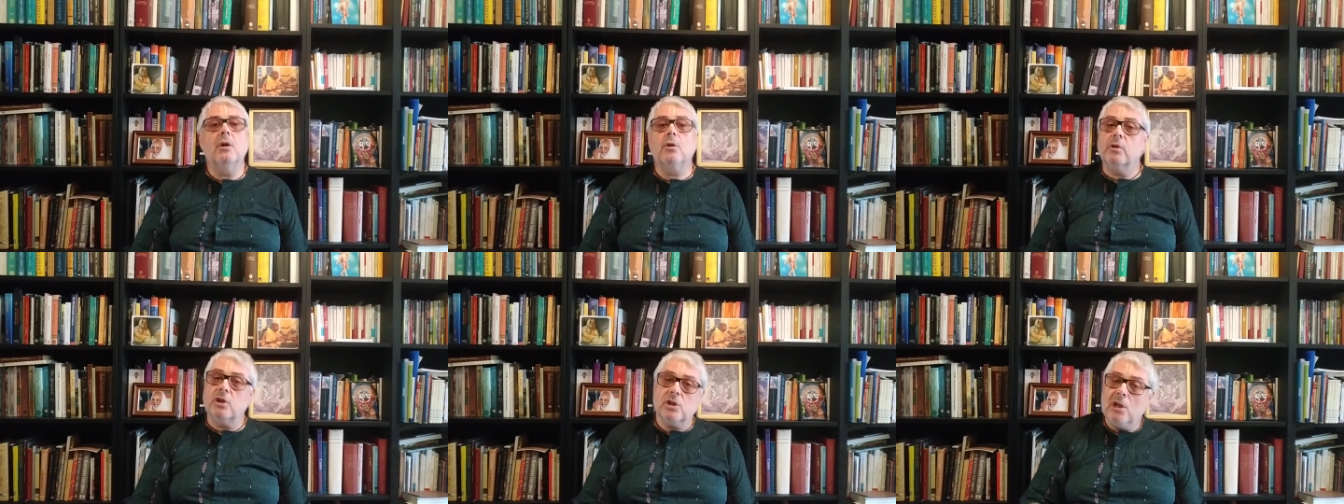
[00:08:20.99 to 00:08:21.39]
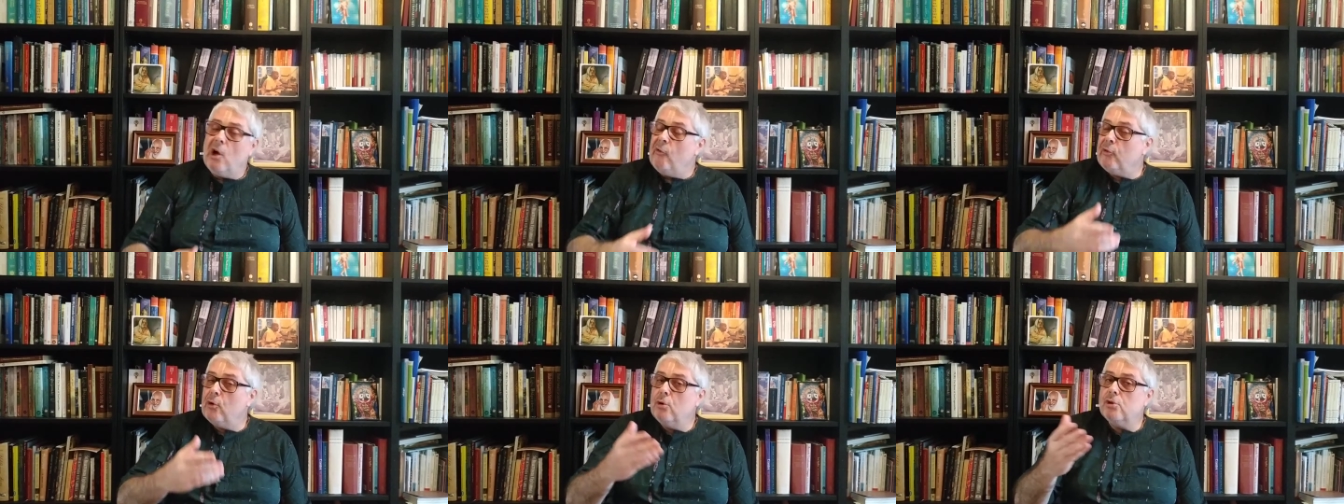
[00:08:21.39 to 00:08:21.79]
Krishna,
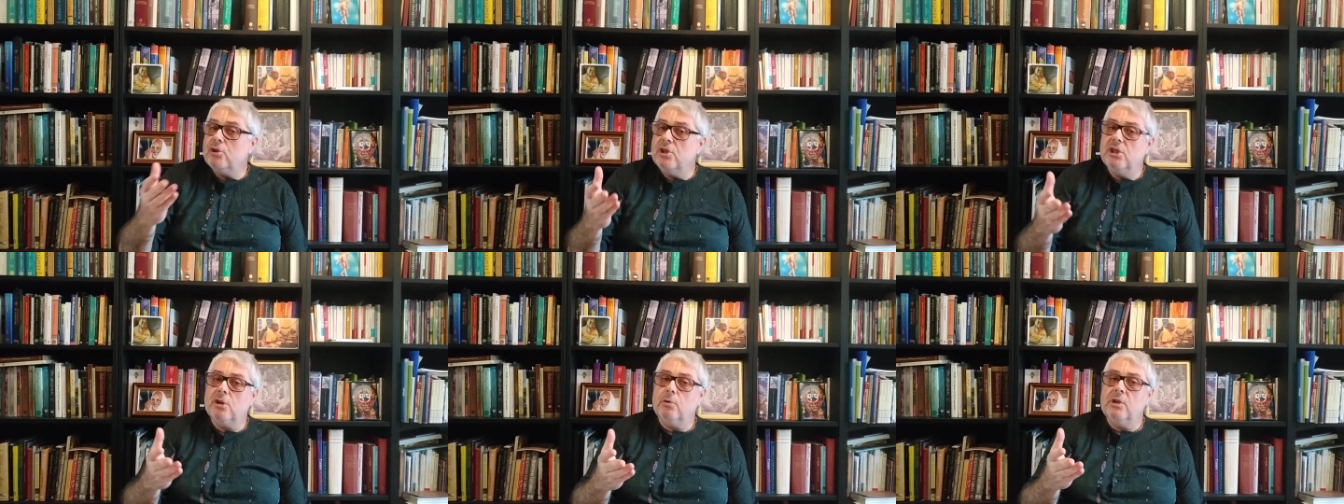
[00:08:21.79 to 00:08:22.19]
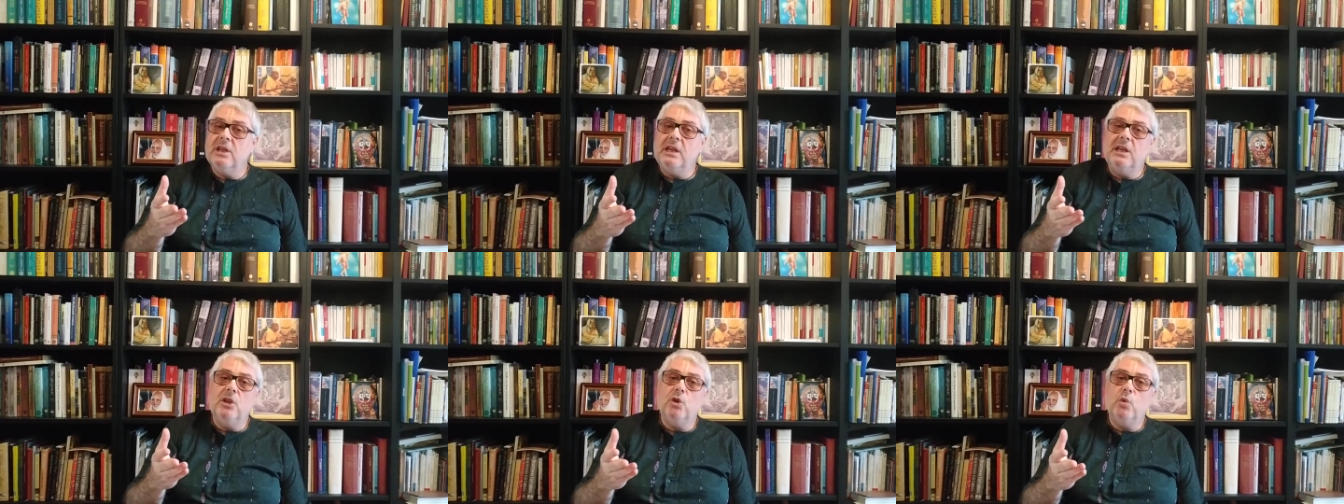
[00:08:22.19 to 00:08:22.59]
of course, is
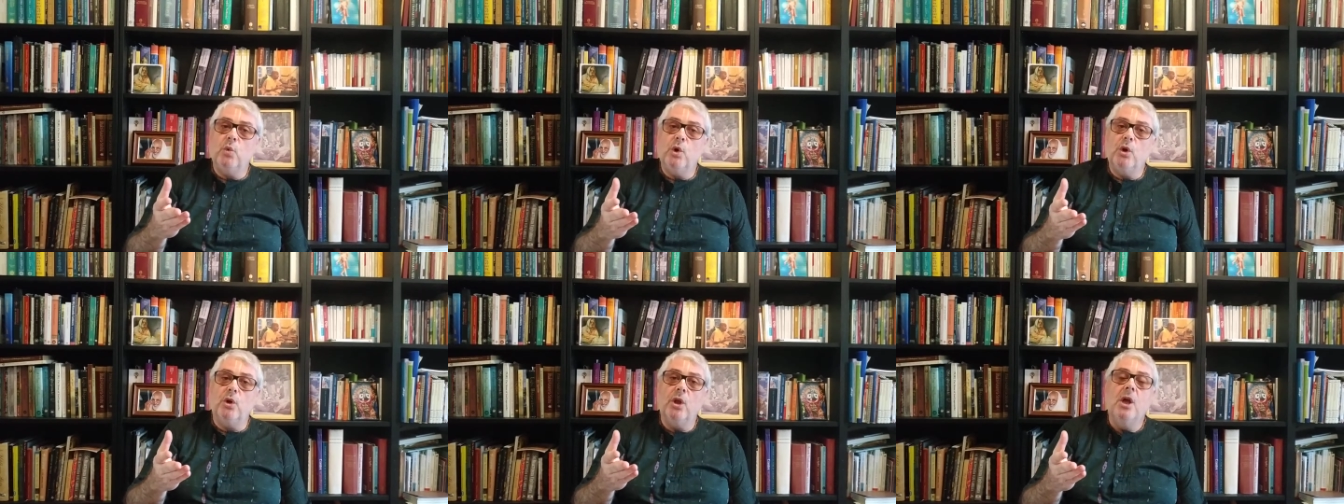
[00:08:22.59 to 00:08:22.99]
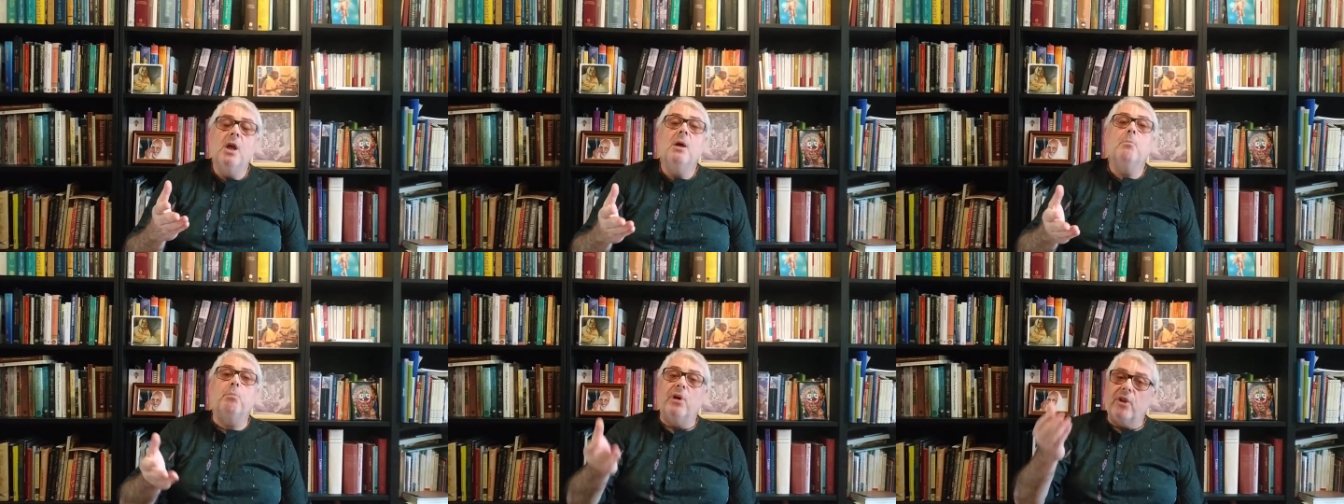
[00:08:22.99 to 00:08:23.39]
creating the world,
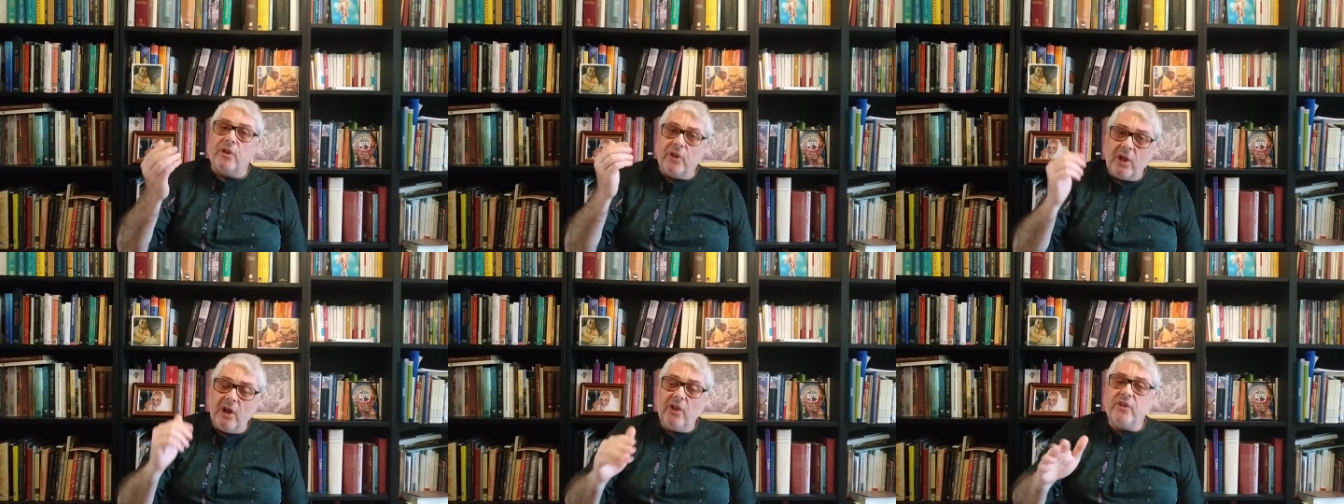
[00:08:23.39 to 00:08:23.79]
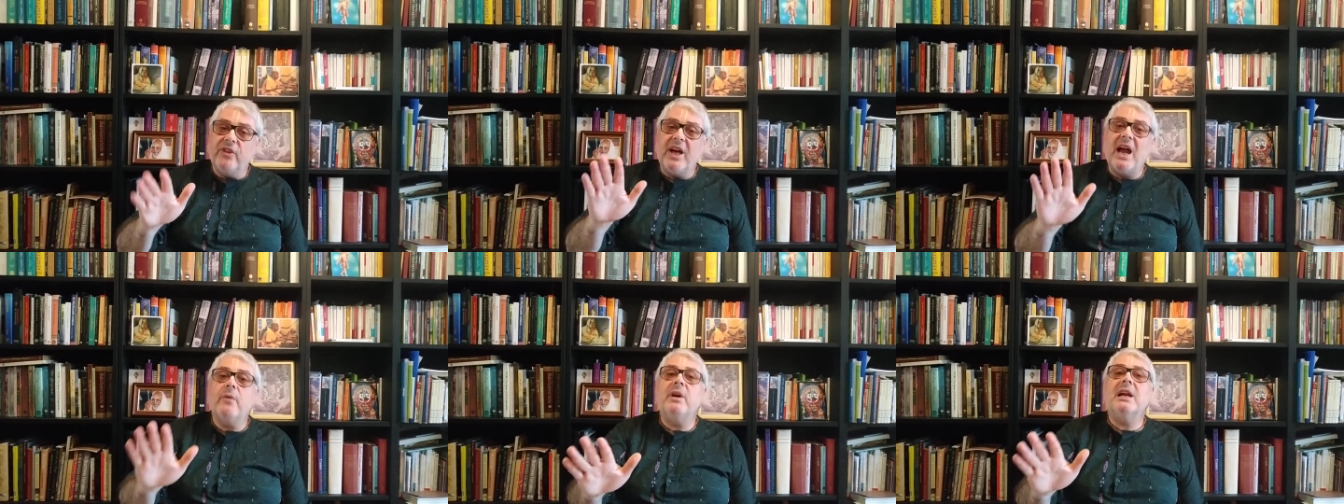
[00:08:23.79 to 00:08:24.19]
but not
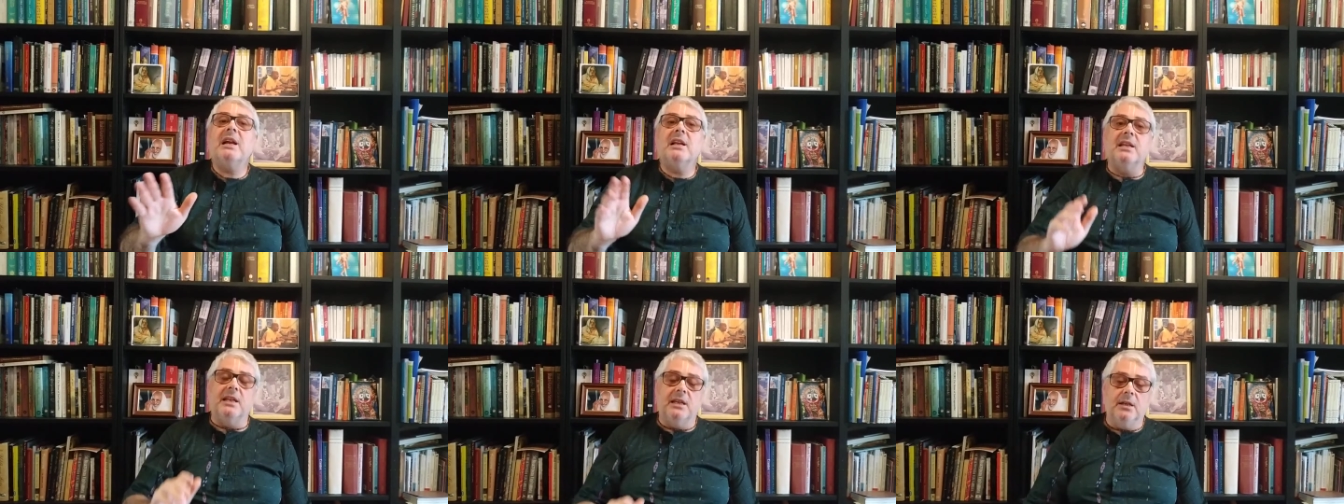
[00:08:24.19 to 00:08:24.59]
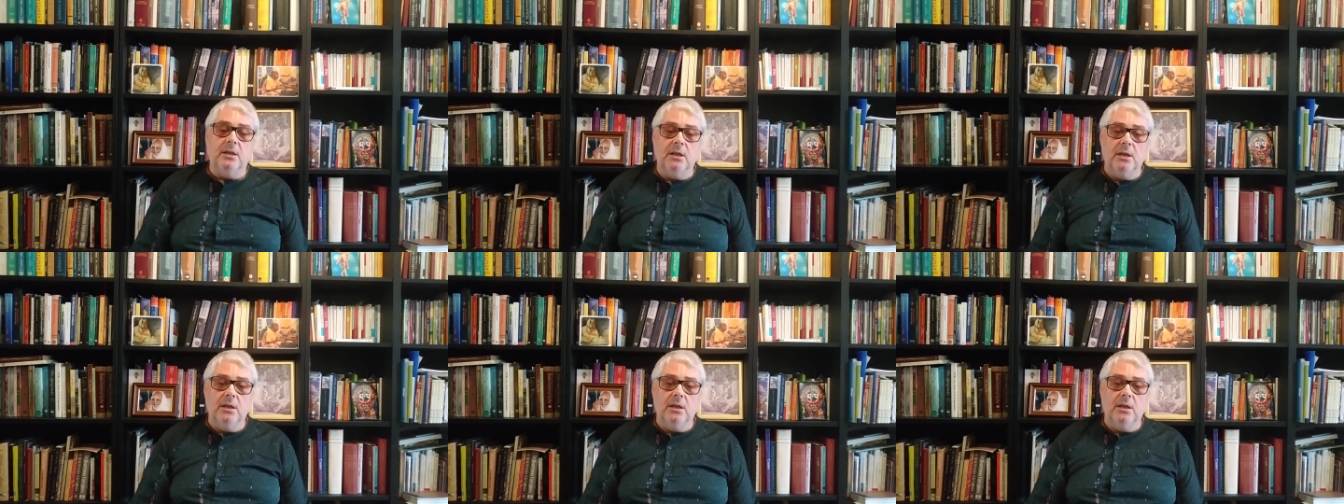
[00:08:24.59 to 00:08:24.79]
directly.